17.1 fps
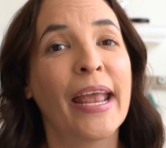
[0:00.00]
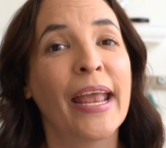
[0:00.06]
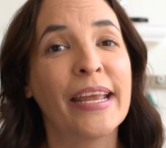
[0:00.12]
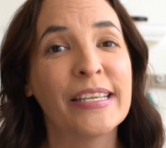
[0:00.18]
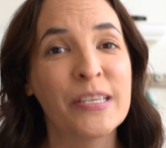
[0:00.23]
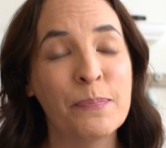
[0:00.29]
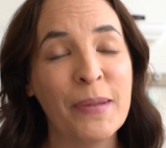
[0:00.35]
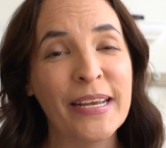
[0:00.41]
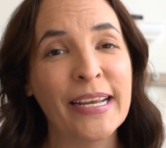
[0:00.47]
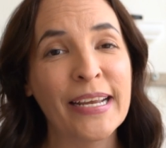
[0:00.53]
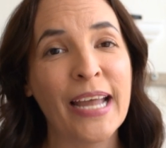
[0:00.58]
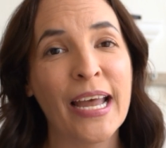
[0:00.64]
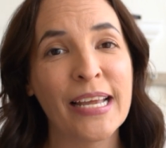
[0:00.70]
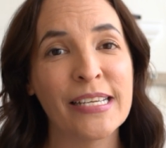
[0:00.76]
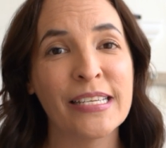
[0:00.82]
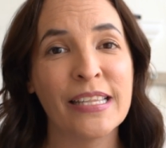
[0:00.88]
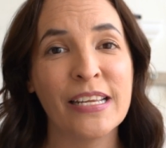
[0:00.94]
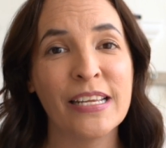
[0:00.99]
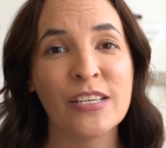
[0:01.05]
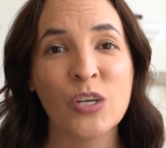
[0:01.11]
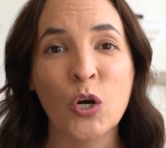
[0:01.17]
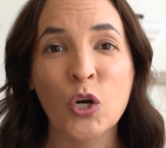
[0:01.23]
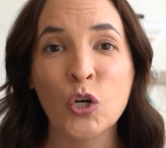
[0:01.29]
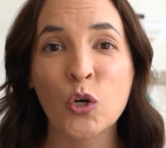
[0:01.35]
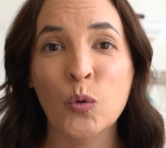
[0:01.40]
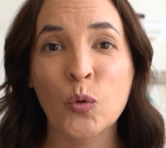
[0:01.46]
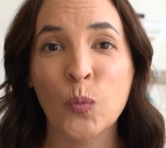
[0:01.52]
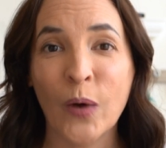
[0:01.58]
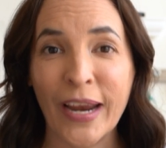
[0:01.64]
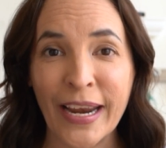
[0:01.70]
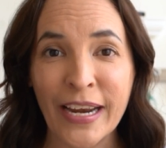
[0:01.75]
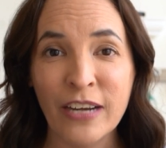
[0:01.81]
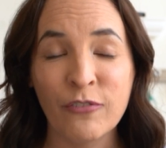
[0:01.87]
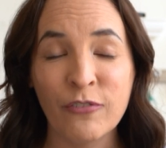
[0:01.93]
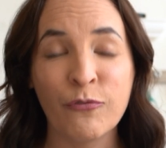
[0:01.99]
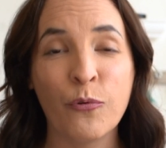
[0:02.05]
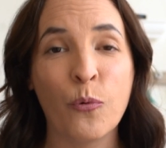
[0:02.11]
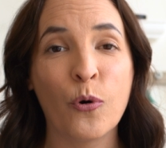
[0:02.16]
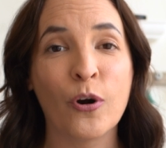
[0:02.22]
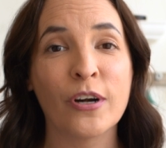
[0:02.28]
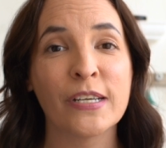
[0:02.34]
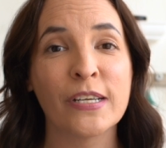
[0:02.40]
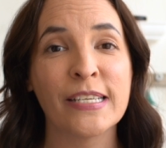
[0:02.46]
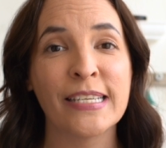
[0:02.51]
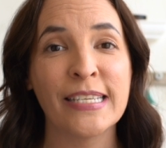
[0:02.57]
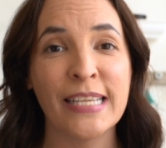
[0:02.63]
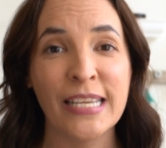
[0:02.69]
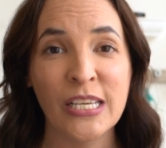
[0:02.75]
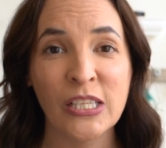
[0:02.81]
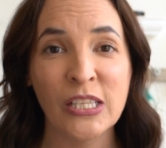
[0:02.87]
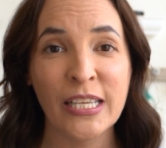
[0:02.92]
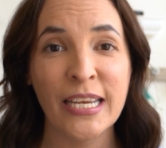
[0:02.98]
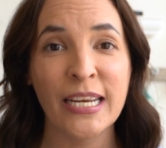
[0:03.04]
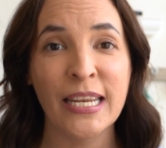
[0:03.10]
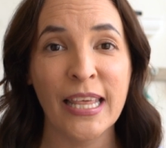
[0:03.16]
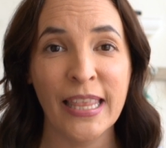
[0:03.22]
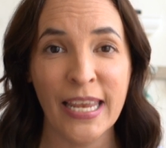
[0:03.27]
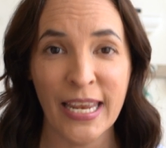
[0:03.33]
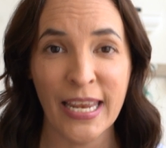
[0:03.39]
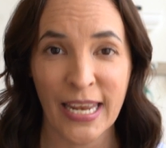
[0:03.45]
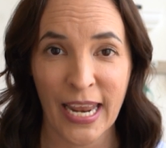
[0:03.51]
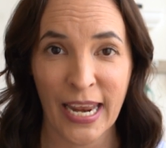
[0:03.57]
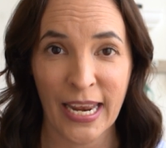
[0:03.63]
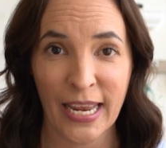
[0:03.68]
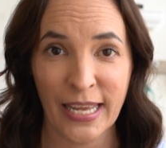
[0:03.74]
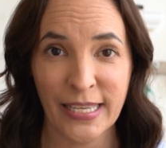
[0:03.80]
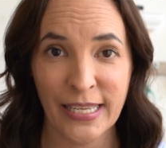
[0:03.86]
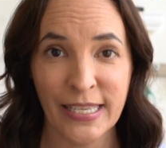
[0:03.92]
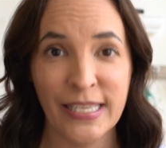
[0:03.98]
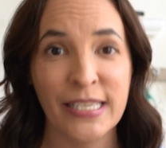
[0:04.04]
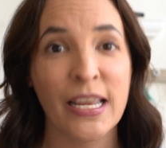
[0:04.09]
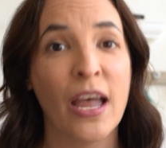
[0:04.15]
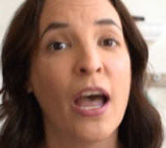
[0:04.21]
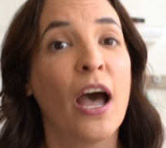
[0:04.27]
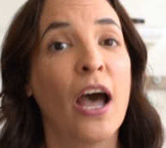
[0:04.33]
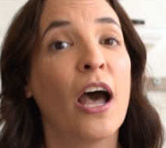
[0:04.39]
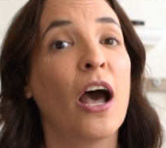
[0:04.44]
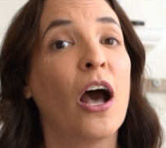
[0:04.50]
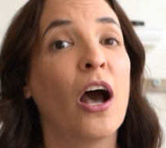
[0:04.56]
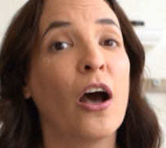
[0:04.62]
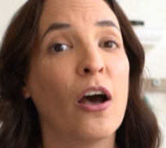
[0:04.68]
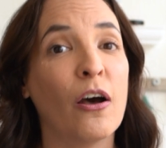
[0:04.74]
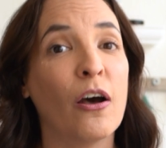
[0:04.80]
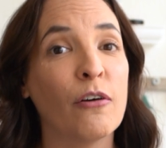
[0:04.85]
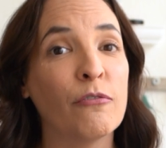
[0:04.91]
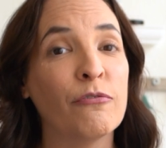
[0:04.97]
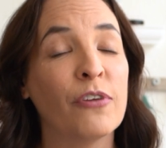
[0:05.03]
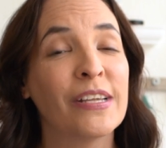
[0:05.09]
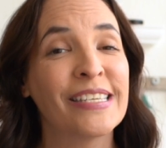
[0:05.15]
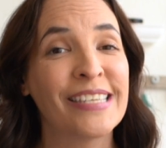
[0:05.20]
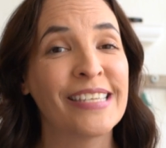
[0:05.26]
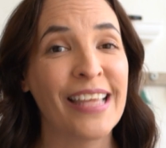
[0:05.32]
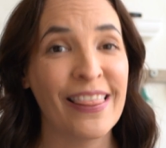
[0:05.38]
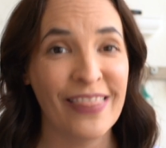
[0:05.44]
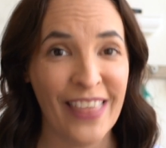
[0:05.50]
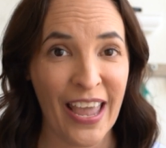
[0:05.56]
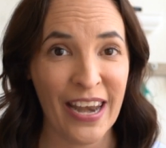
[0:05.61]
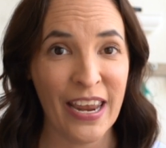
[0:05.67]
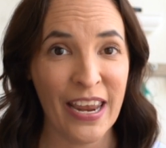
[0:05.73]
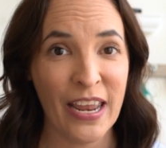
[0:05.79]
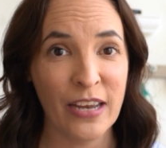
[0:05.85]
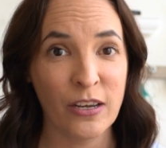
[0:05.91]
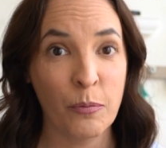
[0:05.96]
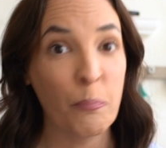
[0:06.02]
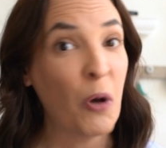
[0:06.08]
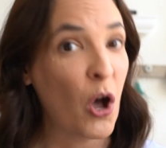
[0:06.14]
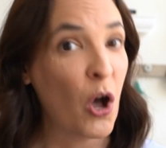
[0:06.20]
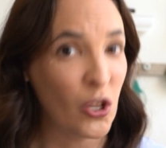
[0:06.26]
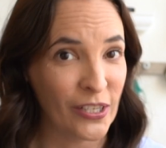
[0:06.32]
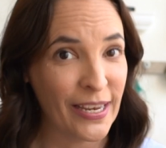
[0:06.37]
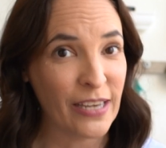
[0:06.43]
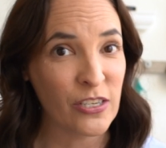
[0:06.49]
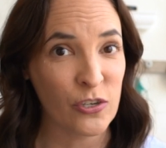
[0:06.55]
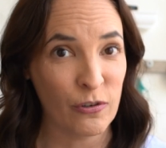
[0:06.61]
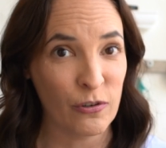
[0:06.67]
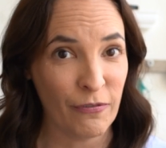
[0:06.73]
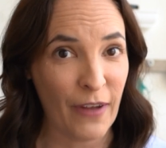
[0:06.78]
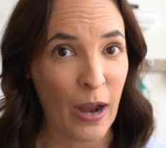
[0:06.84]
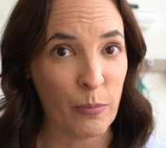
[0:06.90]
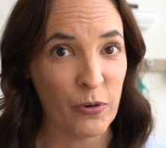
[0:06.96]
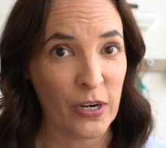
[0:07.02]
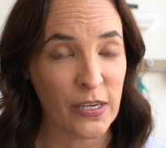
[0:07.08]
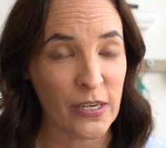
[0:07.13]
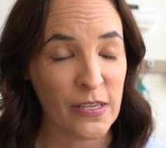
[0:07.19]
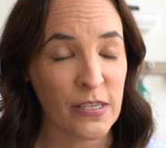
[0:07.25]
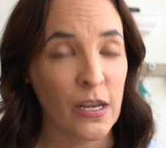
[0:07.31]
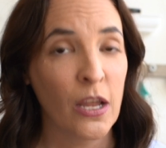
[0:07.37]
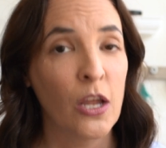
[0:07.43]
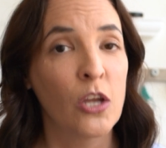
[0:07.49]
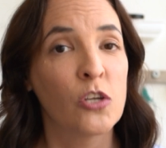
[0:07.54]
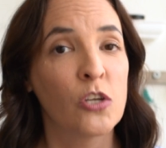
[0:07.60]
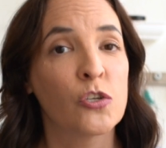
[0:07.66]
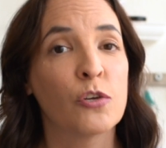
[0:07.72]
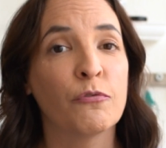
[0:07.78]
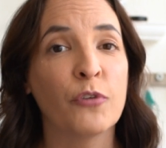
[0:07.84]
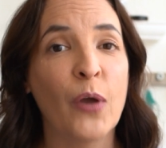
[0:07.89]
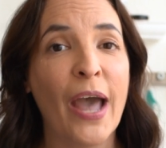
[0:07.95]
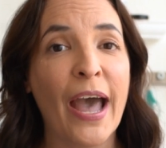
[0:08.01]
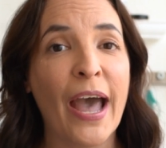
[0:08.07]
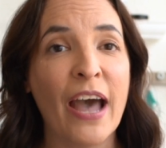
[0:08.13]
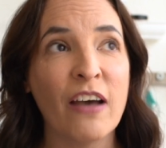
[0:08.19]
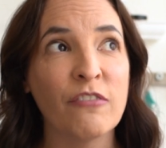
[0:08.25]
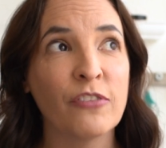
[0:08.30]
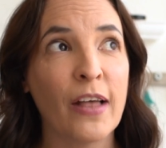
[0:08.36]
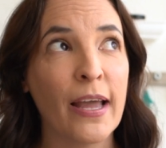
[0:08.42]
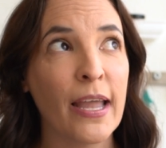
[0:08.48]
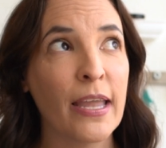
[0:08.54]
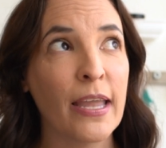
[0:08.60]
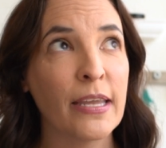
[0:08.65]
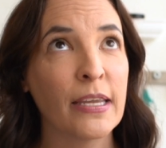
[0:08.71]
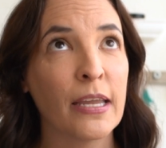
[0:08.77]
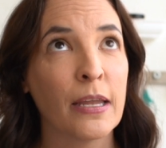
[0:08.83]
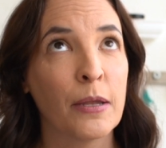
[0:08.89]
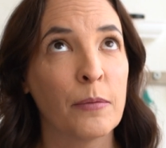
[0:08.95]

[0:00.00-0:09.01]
It's because these are great for sealing the ends of synthetic polyester fabrics. So if you have like